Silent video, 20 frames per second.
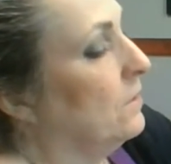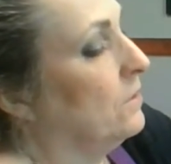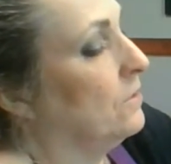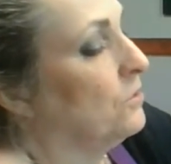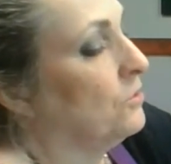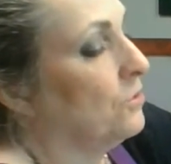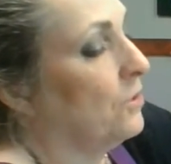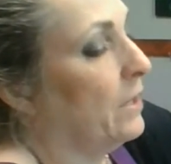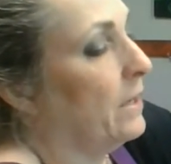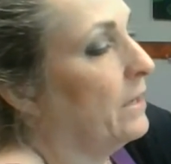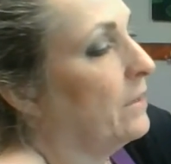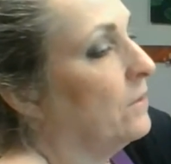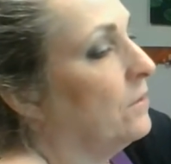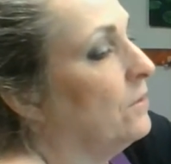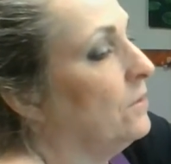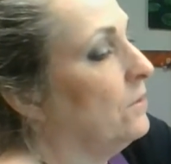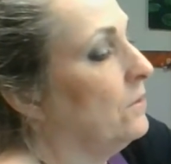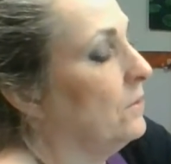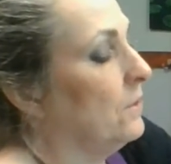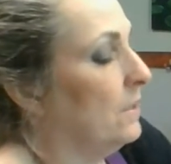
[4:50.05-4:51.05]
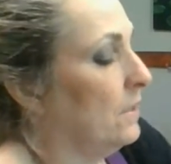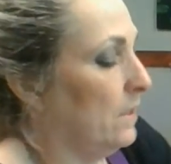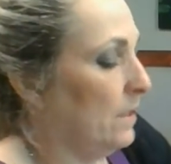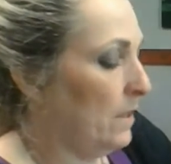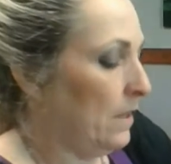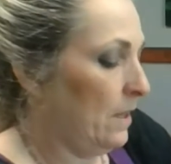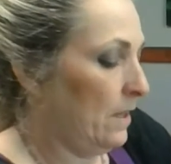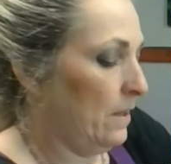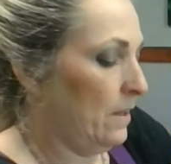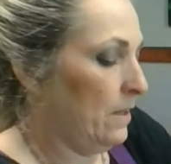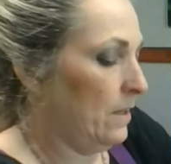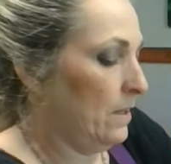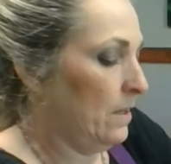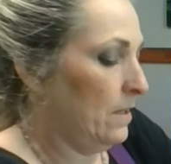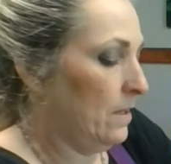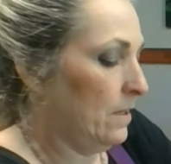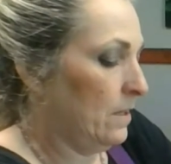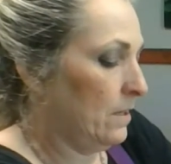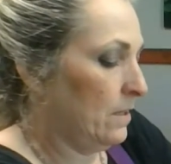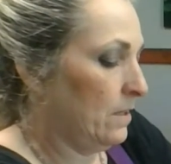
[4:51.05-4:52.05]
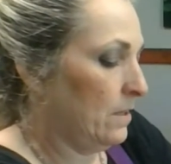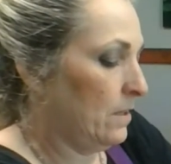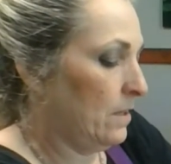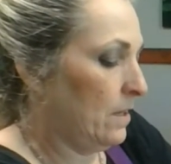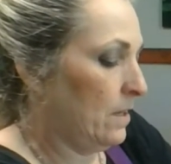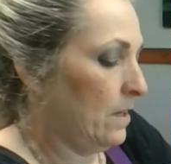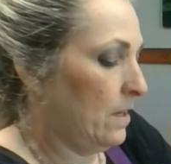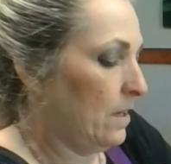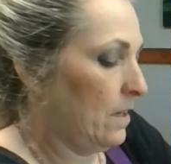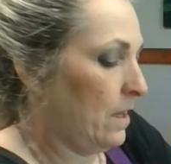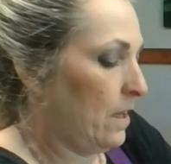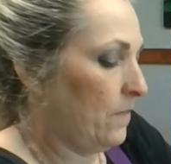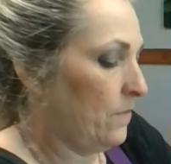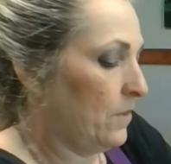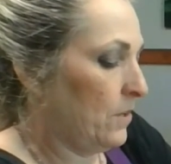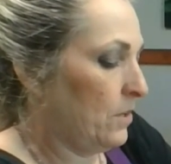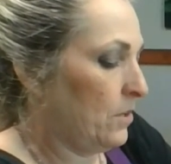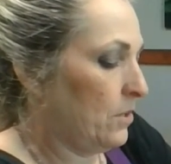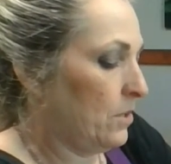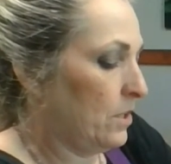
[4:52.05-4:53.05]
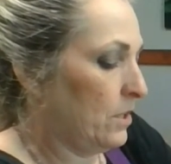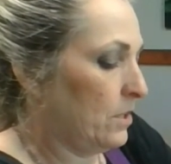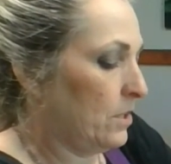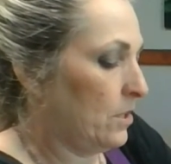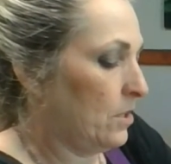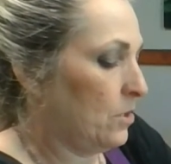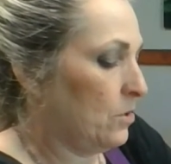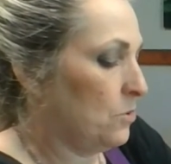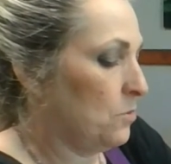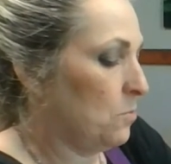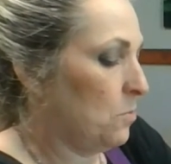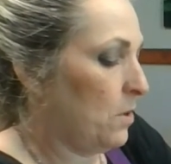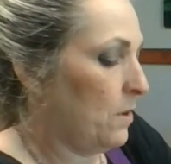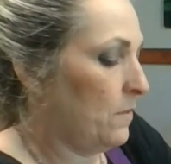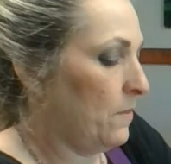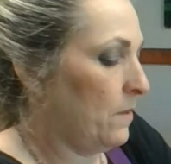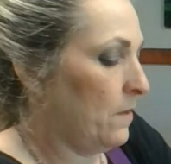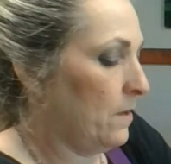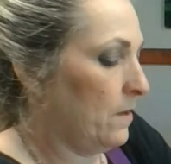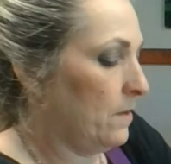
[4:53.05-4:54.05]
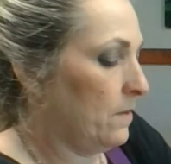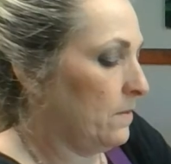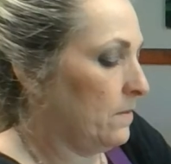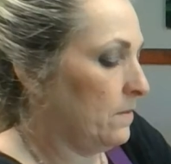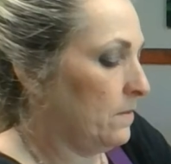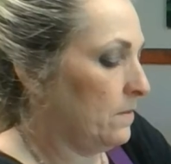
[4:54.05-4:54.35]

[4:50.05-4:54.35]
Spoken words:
triangle, and then they're going to get the glue on there.